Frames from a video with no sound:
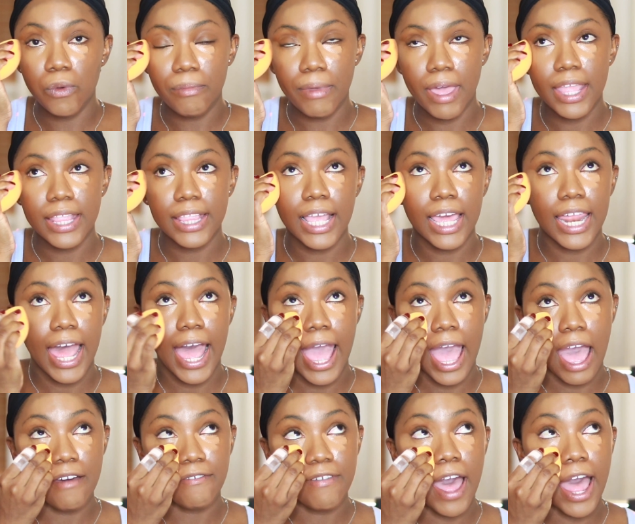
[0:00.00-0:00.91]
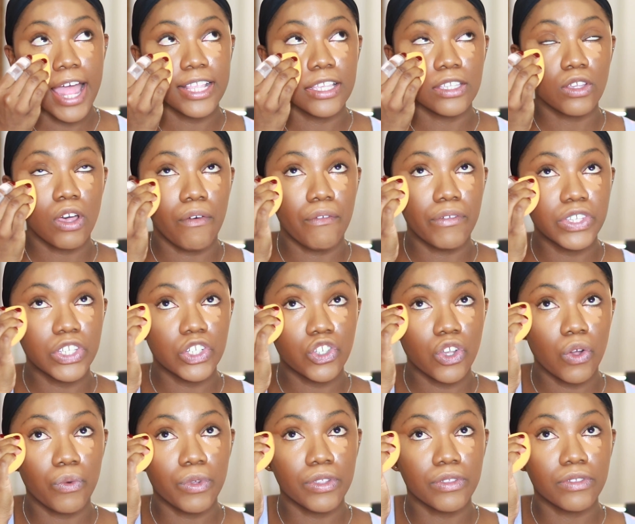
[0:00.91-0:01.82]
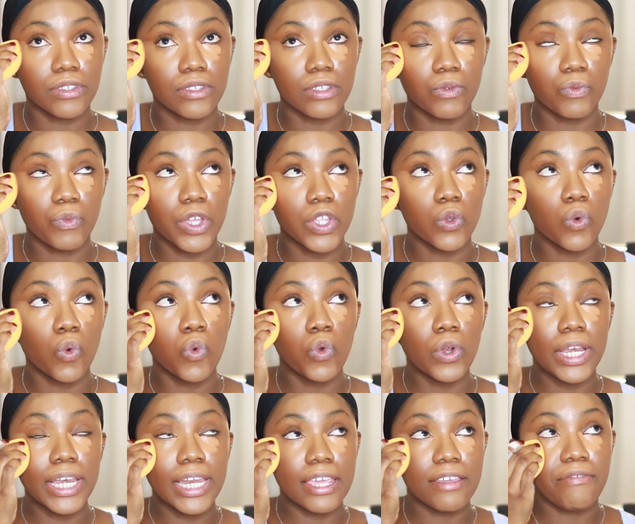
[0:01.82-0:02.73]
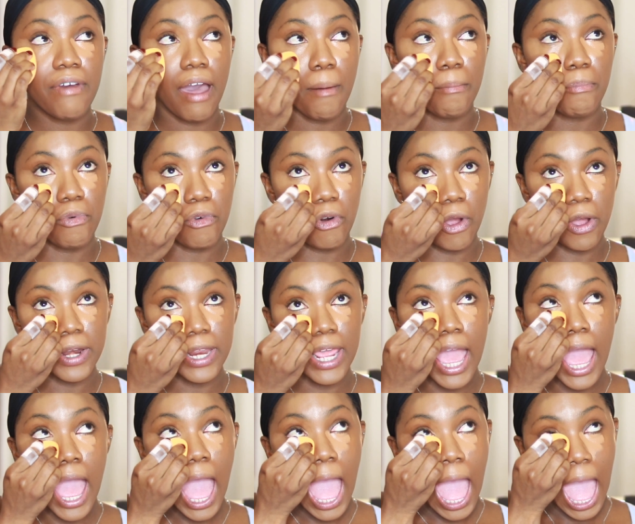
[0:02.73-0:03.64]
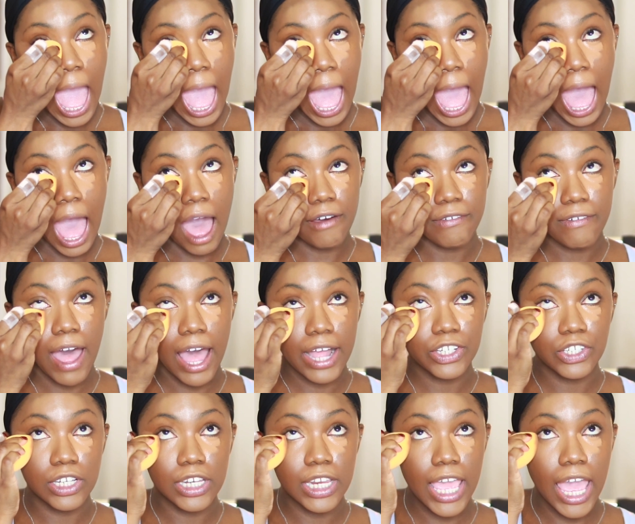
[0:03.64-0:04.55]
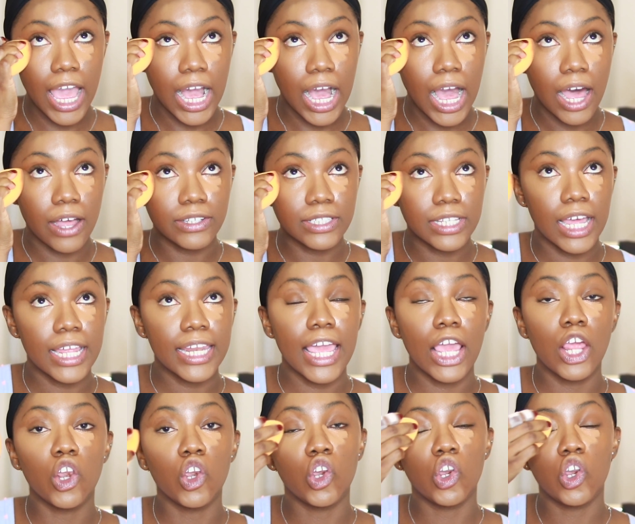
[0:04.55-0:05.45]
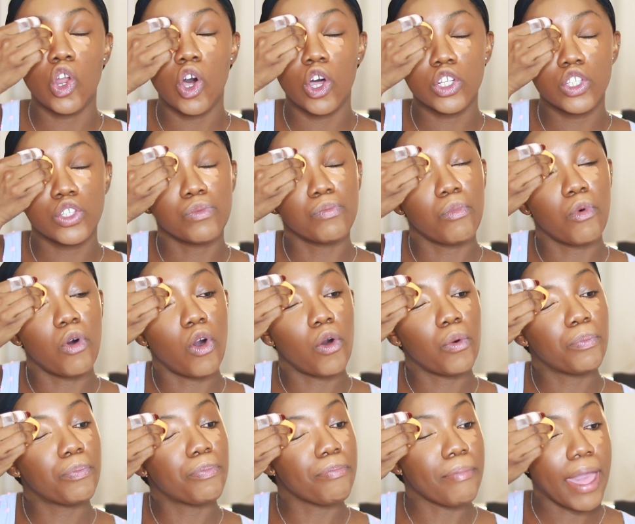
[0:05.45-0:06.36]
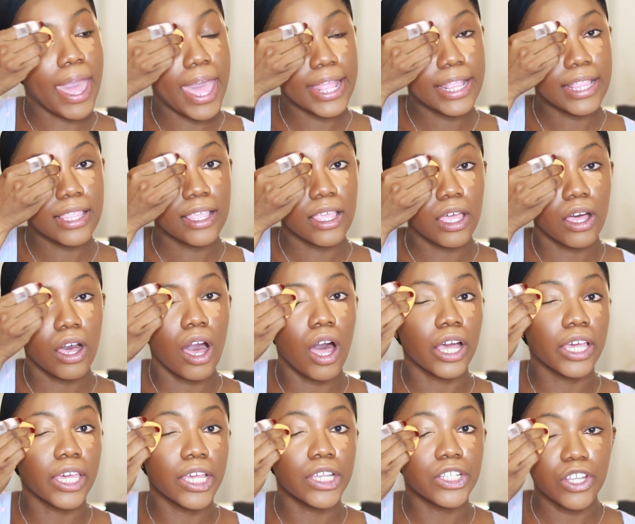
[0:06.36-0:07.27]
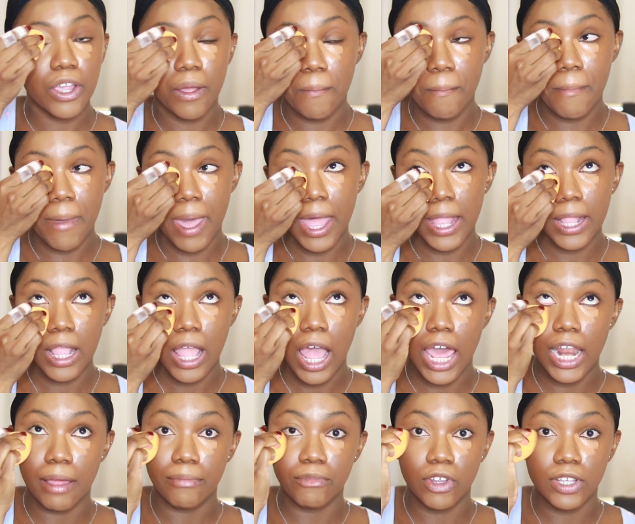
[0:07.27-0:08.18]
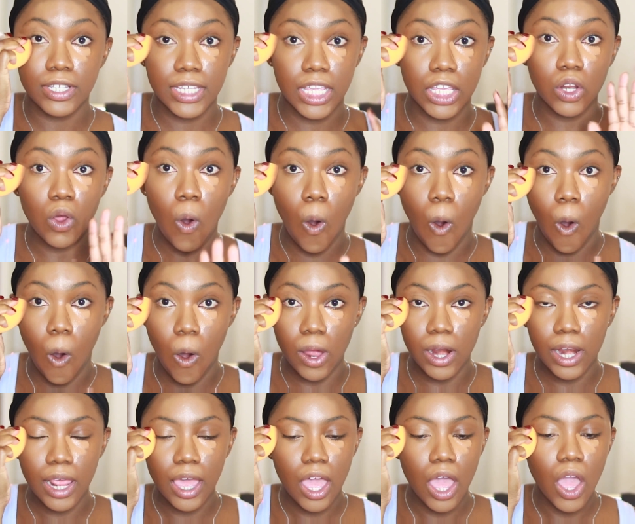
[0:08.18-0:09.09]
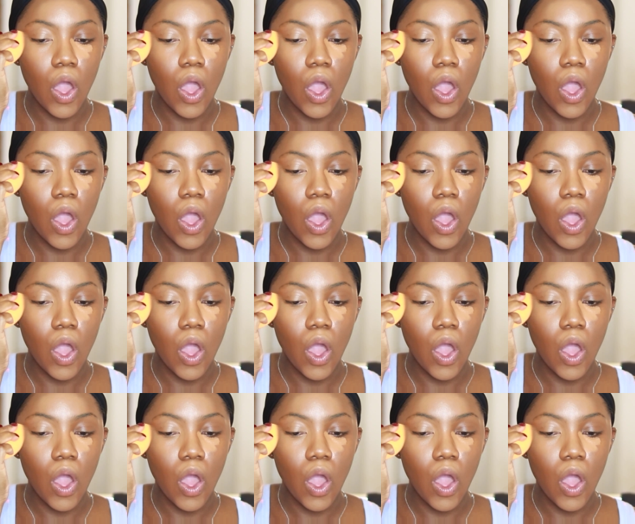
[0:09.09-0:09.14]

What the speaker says: women that I have had this conversation with who live abroad have actually encountered a lot more men, Caucasian men, and I'm not saying all,